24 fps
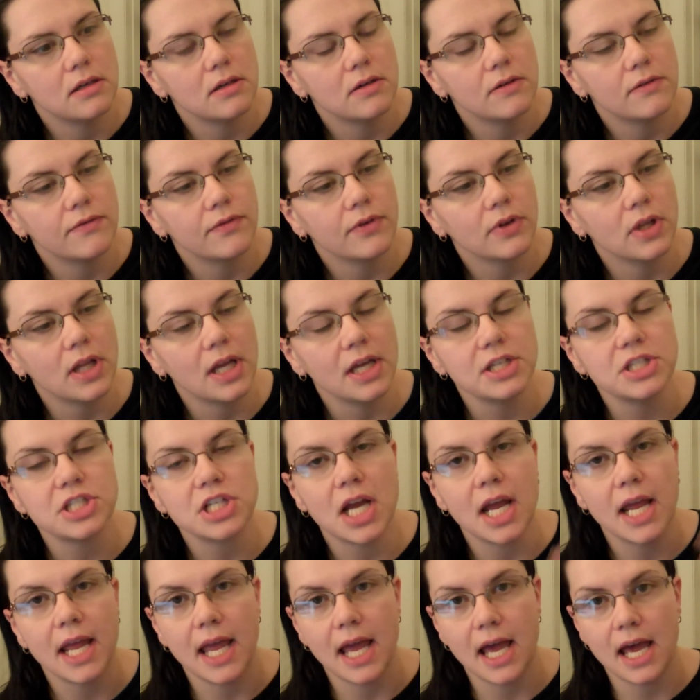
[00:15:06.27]
For lunch
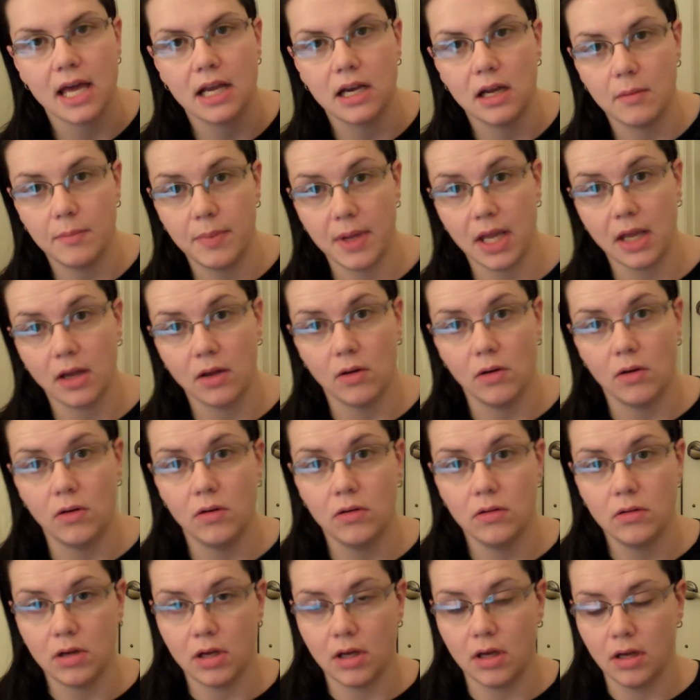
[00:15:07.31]
I had a
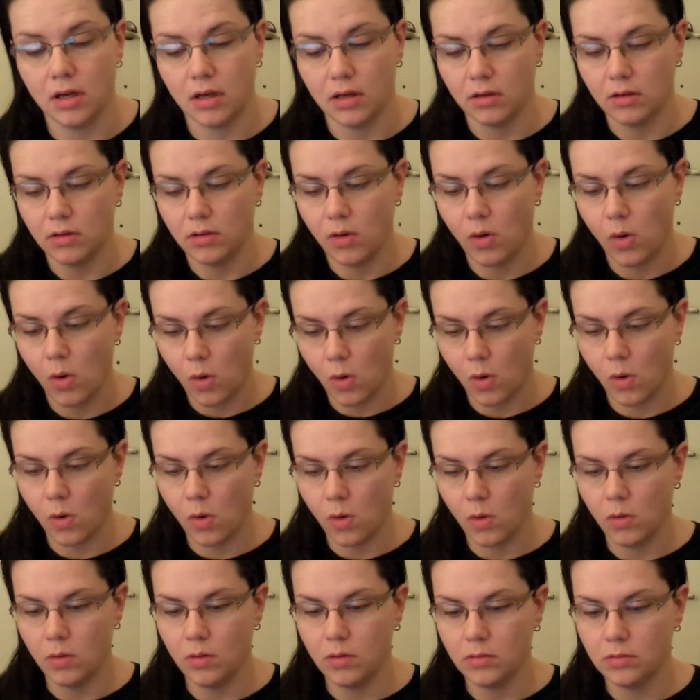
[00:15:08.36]
bagel, a
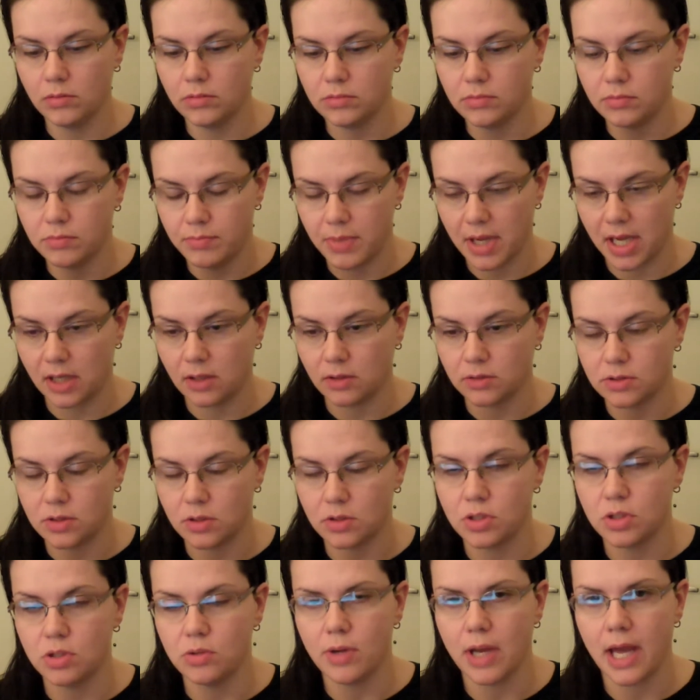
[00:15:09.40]
whole bagel, so
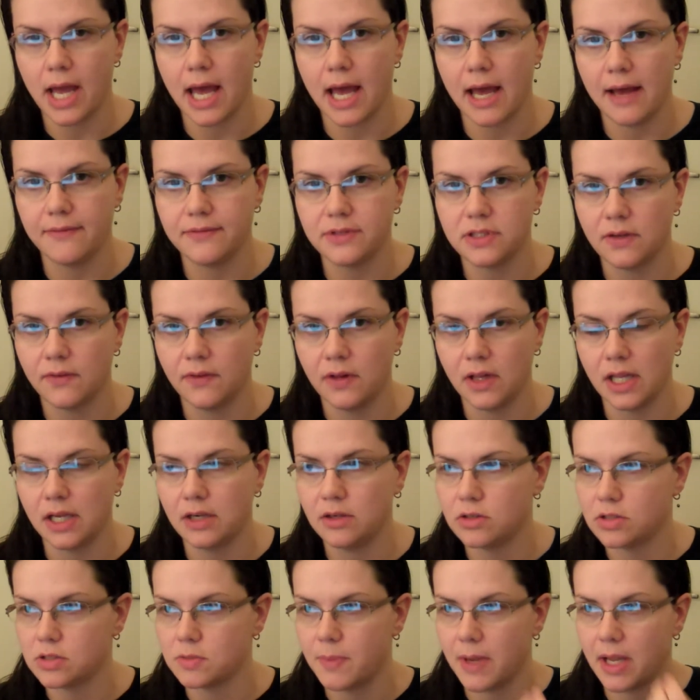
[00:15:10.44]
2 halves of a
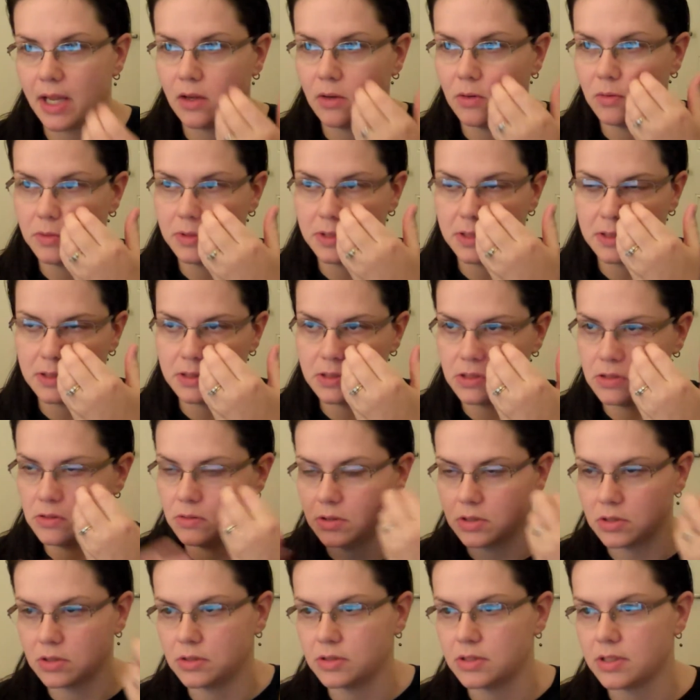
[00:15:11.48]
Linder's bagel was
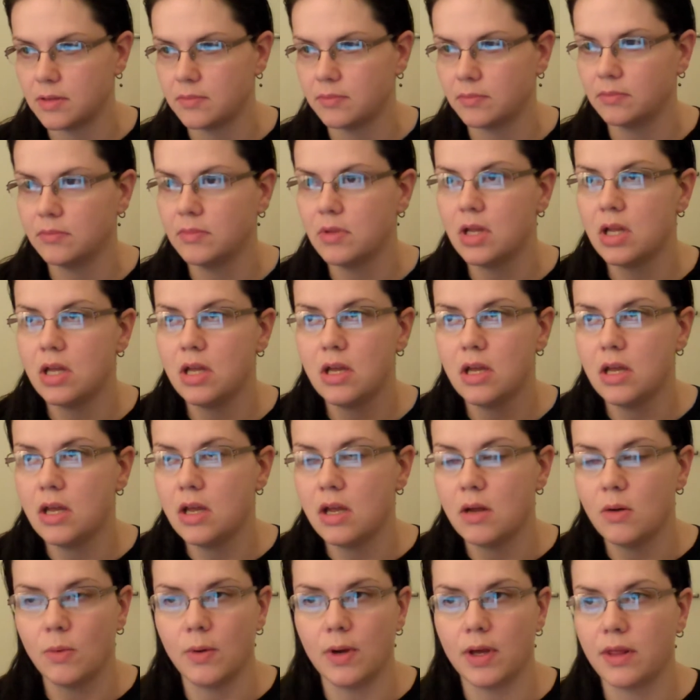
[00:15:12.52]
200 and something
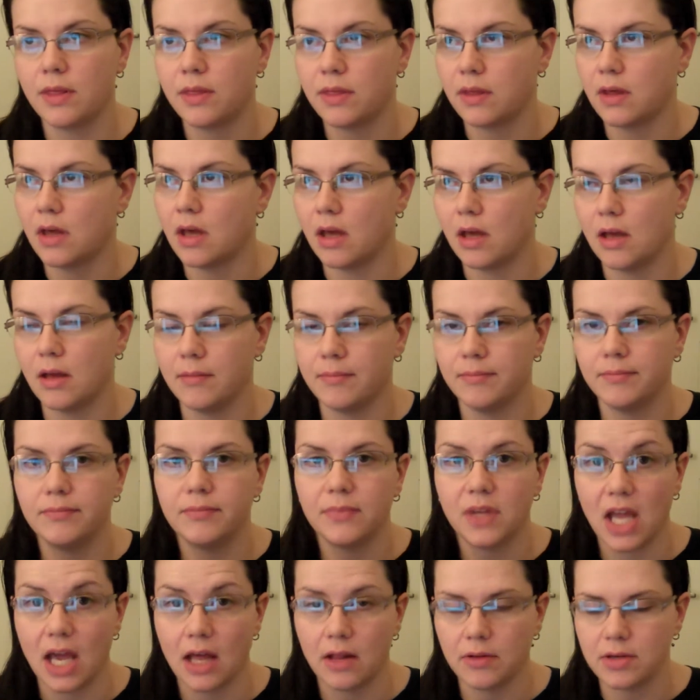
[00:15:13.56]
with
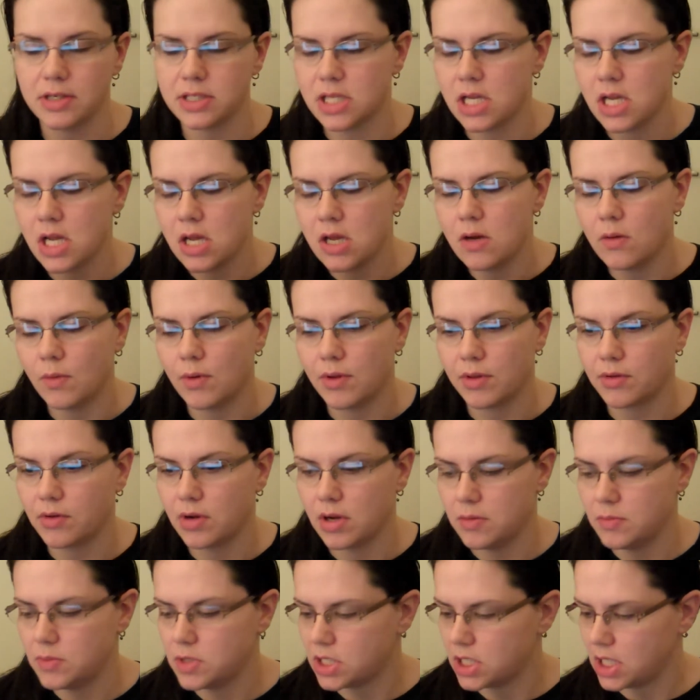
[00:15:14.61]
calories, with
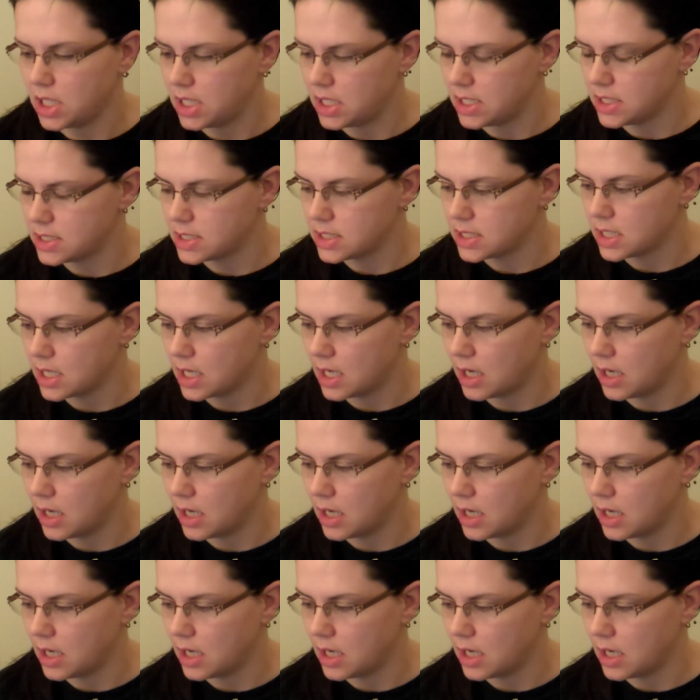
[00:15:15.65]
cream cheese.